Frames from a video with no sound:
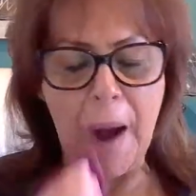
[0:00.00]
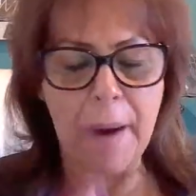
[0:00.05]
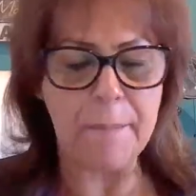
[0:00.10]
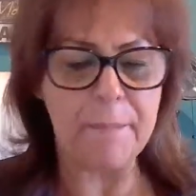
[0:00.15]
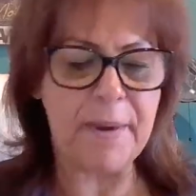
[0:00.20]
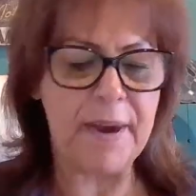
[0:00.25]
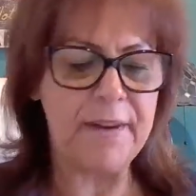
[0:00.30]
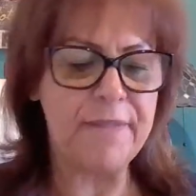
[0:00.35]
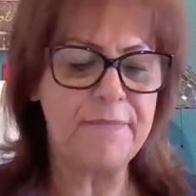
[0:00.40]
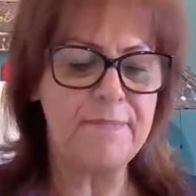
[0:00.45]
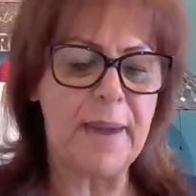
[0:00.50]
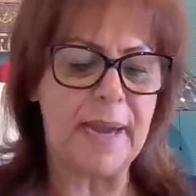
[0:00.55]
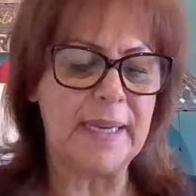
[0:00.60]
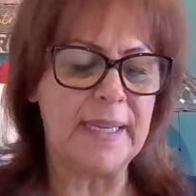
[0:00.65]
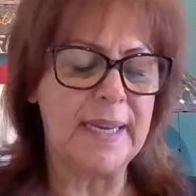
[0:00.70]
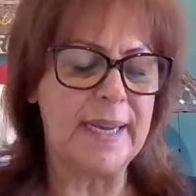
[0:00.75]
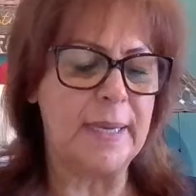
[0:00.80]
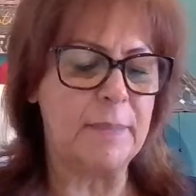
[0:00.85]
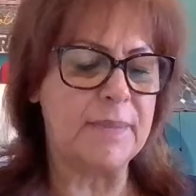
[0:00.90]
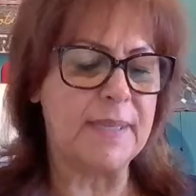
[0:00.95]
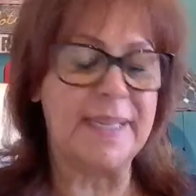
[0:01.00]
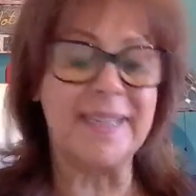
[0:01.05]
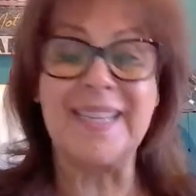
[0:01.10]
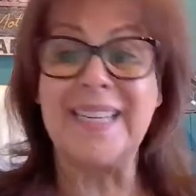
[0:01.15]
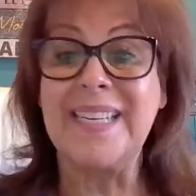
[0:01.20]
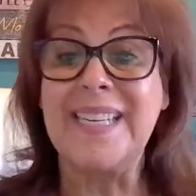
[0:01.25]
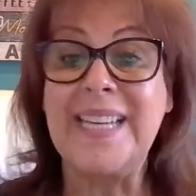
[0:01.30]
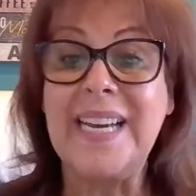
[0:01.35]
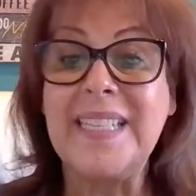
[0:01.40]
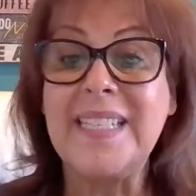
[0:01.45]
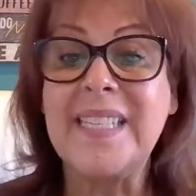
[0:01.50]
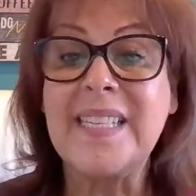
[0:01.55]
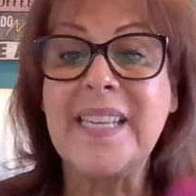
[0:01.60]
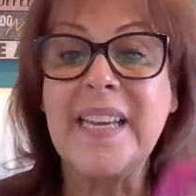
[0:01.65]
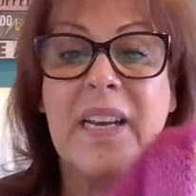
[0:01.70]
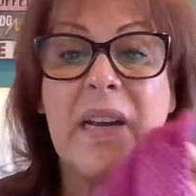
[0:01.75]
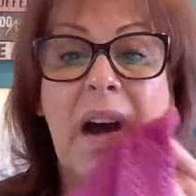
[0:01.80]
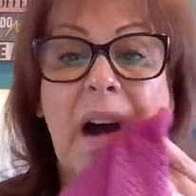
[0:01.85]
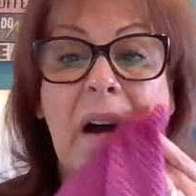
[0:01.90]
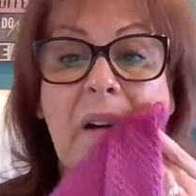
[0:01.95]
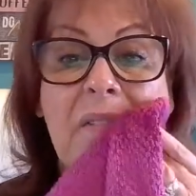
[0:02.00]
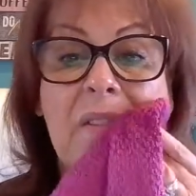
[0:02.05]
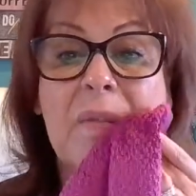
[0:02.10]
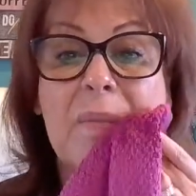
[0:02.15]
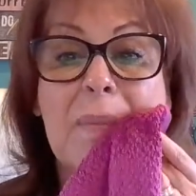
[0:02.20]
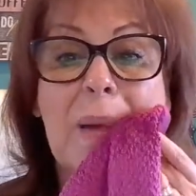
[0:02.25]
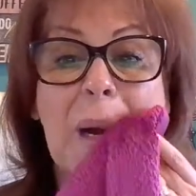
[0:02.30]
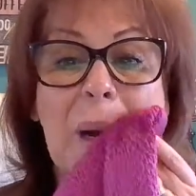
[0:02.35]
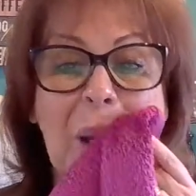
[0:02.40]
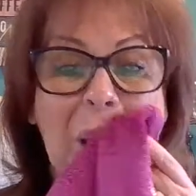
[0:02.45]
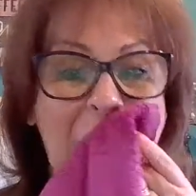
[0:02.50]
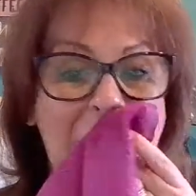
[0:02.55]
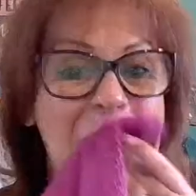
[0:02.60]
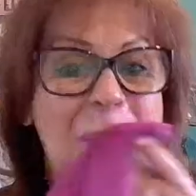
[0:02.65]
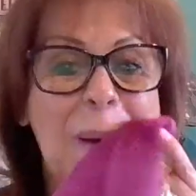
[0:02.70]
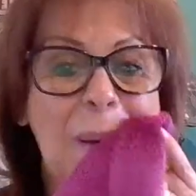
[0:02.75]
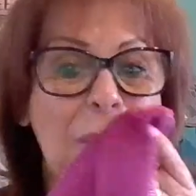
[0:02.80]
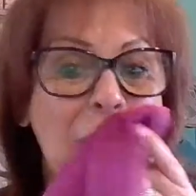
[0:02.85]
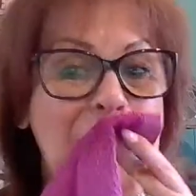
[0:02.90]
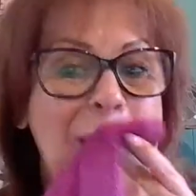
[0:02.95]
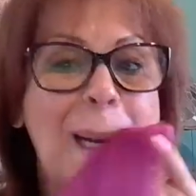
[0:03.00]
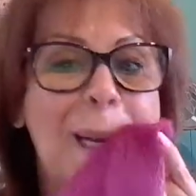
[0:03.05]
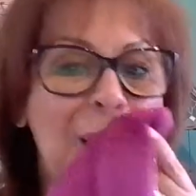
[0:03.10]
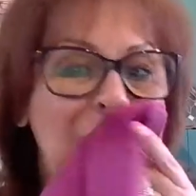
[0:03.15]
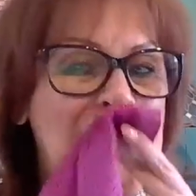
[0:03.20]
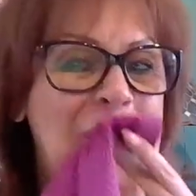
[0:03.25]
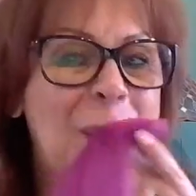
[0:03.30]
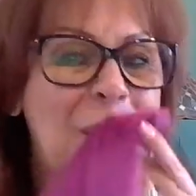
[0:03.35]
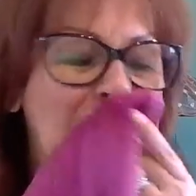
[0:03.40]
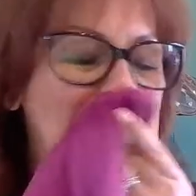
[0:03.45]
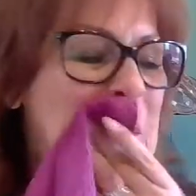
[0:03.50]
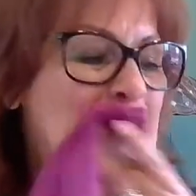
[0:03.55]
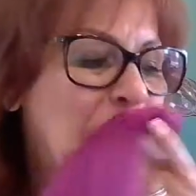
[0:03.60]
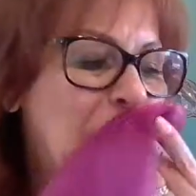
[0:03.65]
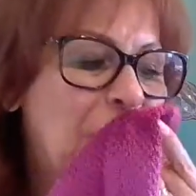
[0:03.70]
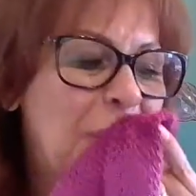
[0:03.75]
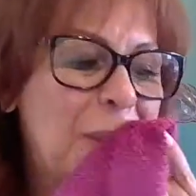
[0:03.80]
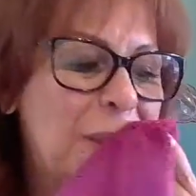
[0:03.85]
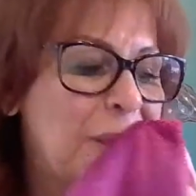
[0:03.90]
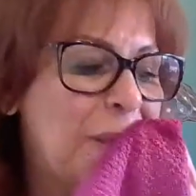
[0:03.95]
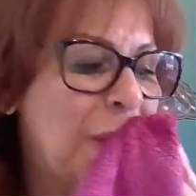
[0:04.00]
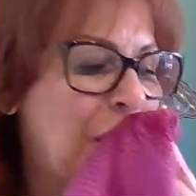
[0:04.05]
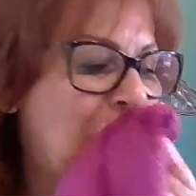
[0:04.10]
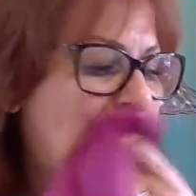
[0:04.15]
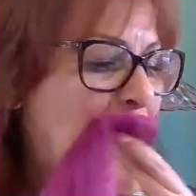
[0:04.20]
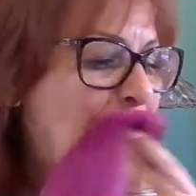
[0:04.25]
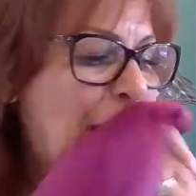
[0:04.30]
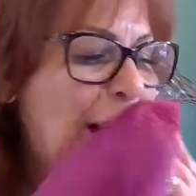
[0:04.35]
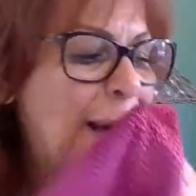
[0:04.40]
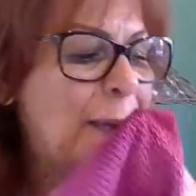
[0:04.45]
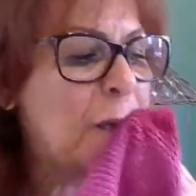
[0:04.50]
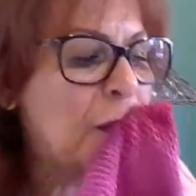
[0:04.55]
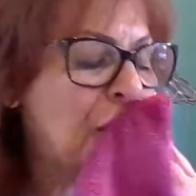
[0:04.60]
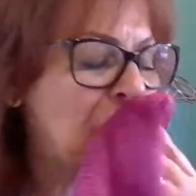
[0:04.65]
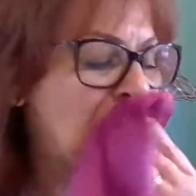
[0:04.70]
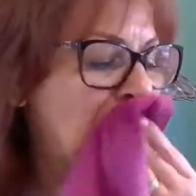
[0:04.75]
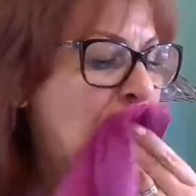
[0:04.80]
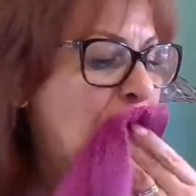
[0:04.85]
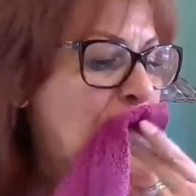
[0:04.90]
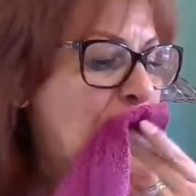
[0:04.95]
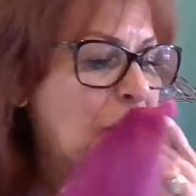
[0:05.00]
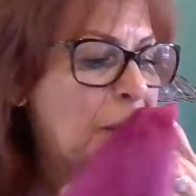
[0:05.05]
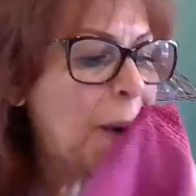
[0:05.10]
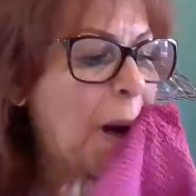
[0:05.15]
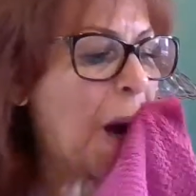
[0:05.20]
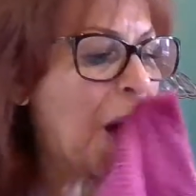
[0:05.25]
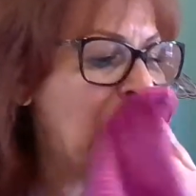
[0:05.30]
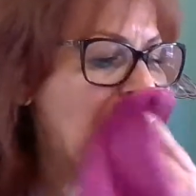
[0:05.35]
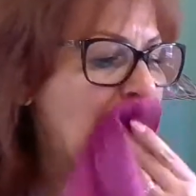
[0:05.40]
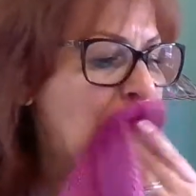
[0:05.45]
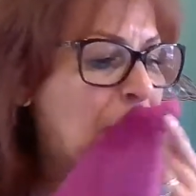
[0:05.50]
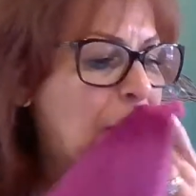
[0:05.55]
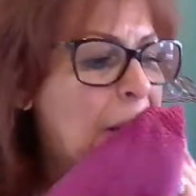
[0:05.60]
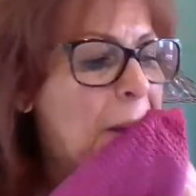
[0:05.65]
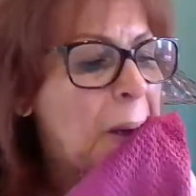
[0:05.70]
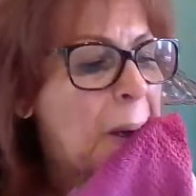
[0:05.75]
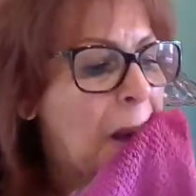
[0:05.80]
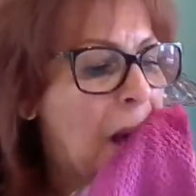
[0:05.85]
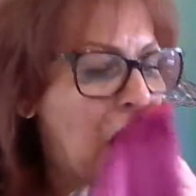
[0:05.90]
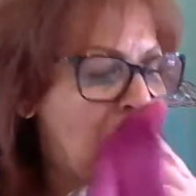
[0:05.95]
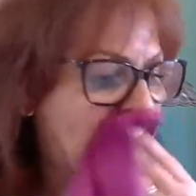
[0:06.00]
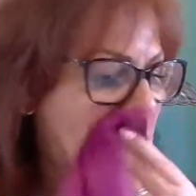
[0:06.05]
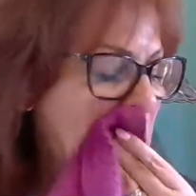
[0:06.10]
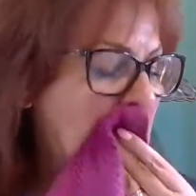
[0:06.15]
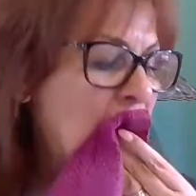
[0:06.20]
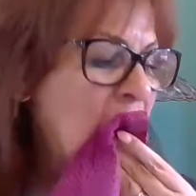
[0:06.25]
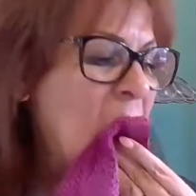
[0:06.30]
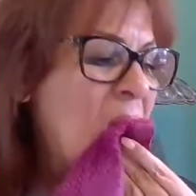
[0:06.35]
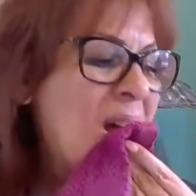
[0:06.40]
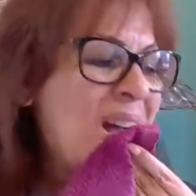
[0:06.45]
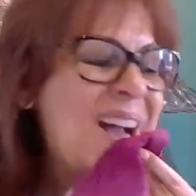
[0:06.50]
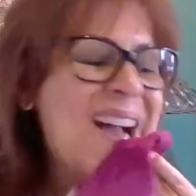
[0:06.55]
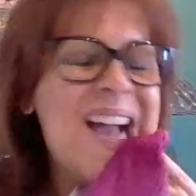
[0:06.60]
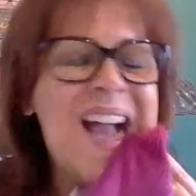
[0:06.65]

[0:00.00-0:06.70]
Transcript: buff my lips, get the dead skin off of my lips. It brings to the surface the natural collagen level